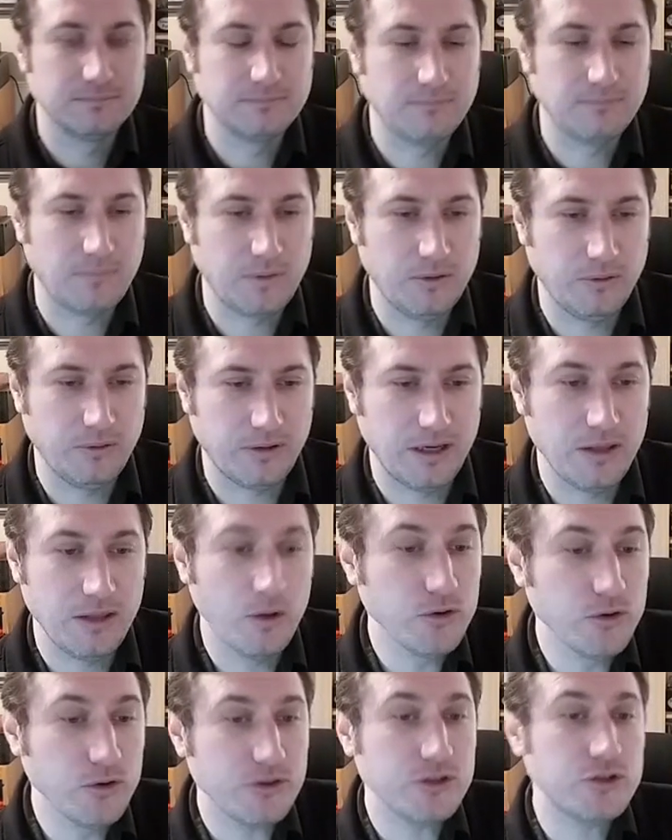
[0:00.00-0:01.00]
Okay,
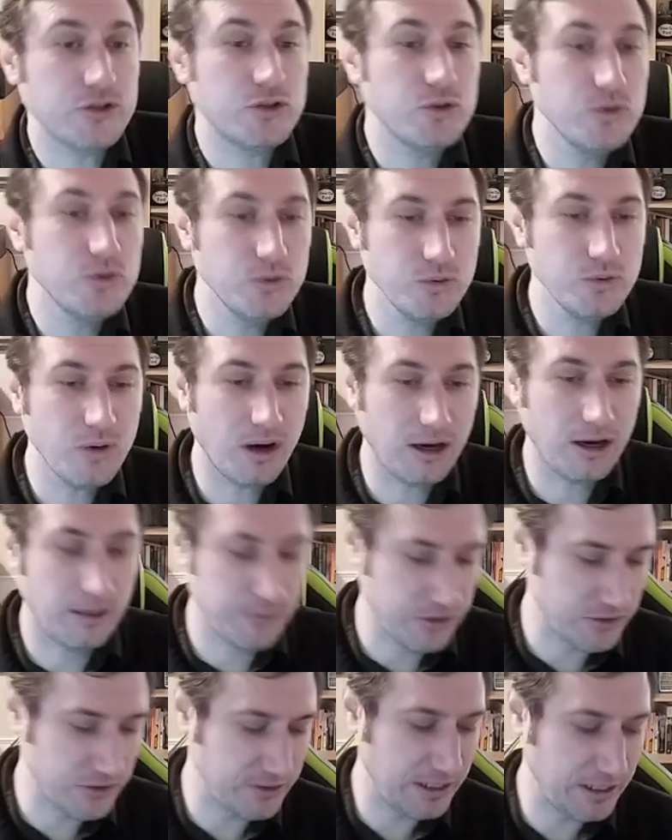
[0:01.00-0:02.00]
those are the two
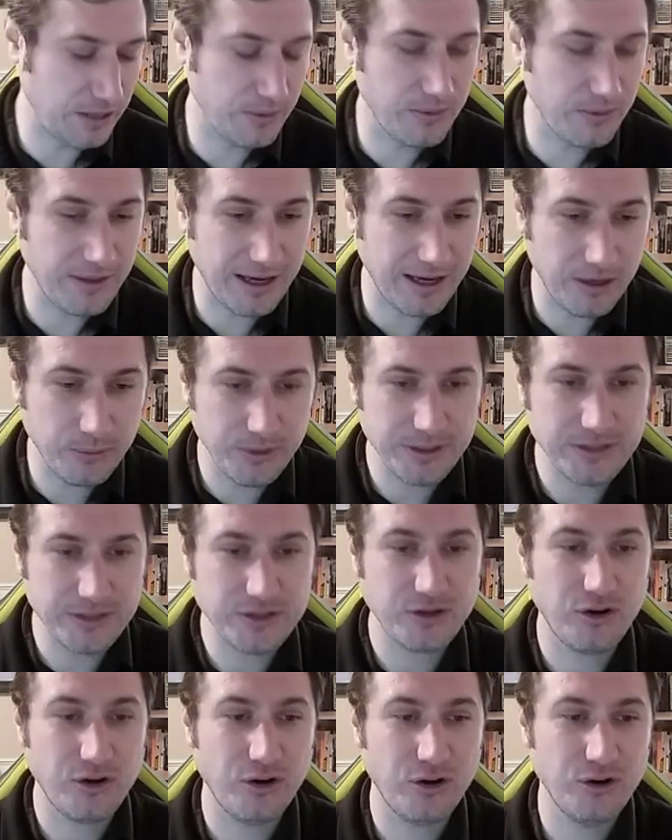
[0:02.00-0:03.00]
options. Now, that one is
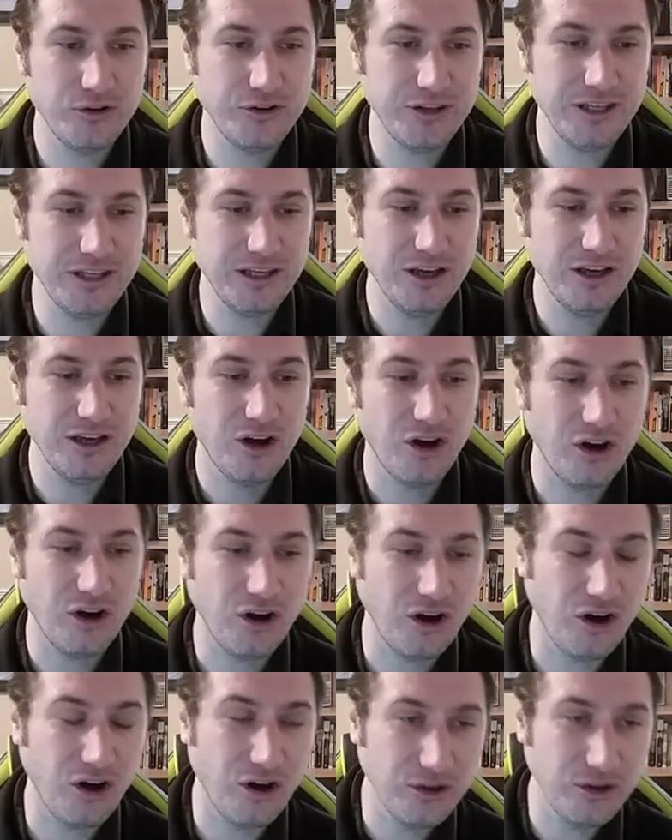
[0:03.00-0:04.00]
called the
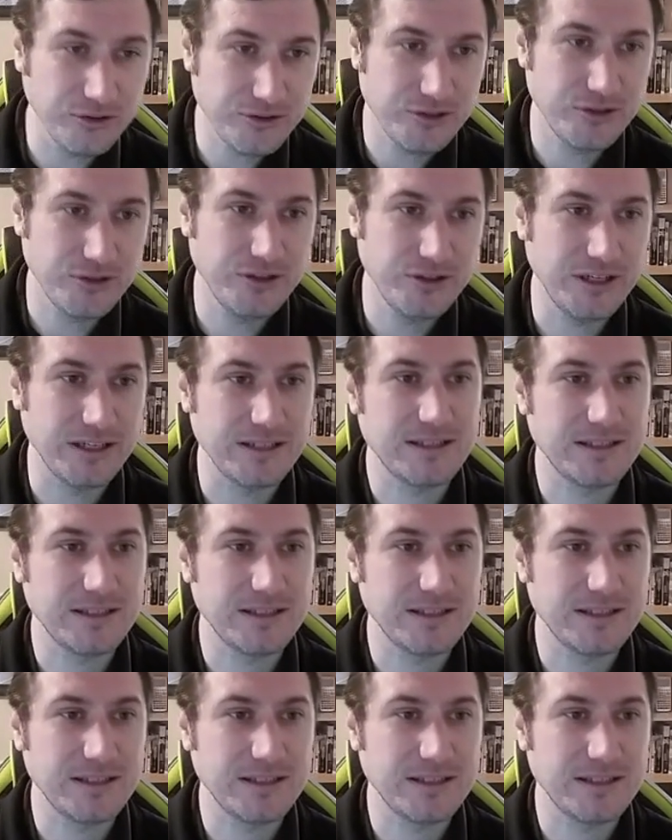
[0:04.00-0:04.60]
alternate